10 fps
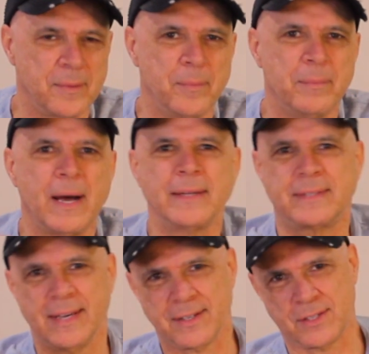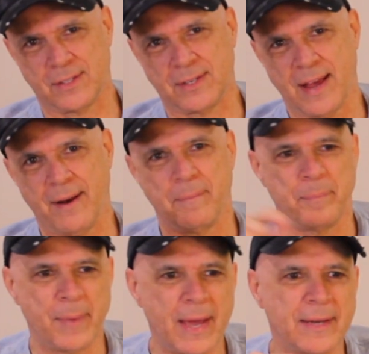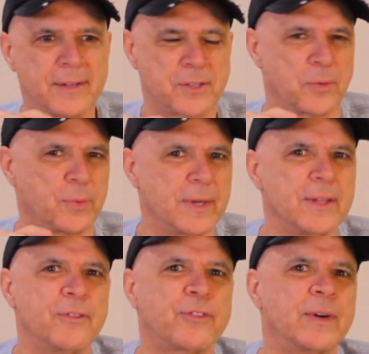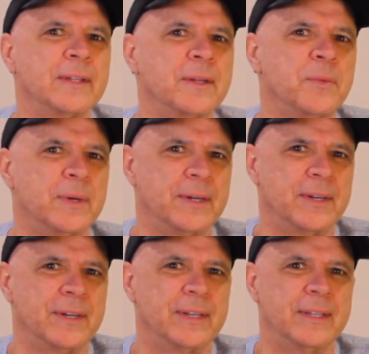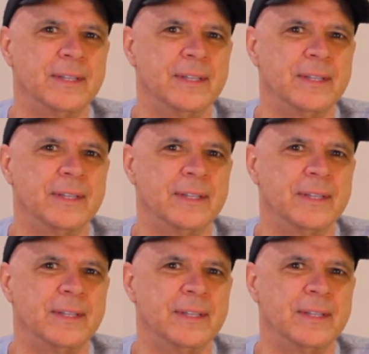my Texas yet. Met is a really friendly word.